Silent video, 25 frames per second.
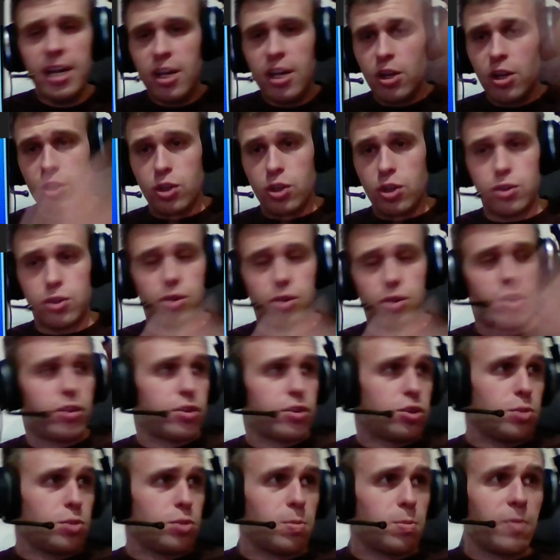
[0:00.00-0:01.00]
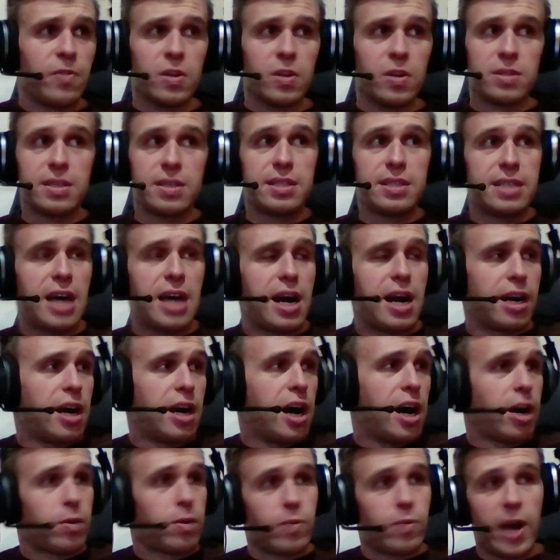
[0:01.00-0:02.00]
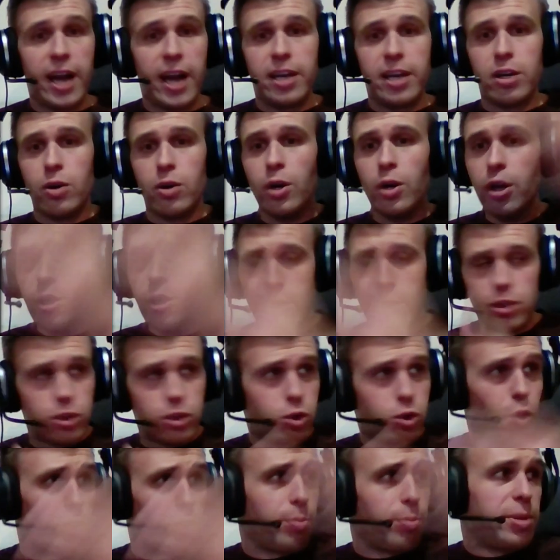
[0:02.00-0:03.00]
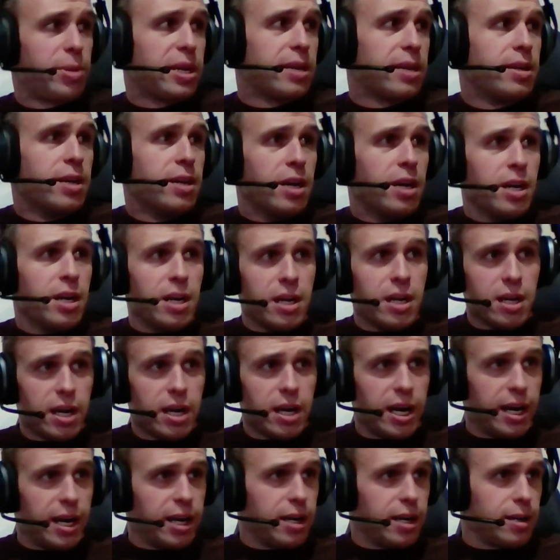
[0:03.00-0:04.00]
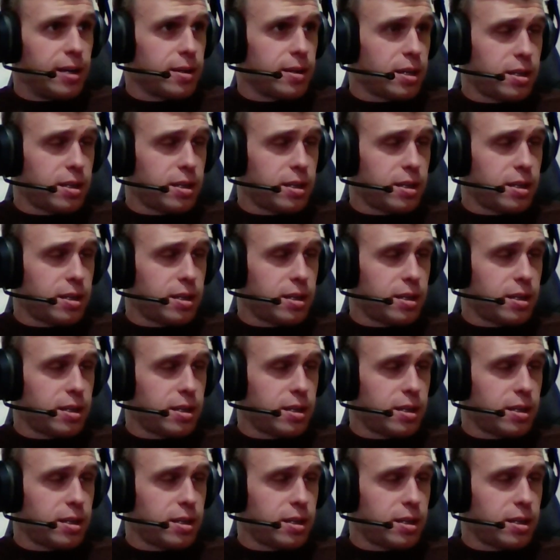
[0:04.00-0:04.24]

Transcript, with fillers: There's also other supervillains like Doc Ock, Rhino, Scorpion, uh,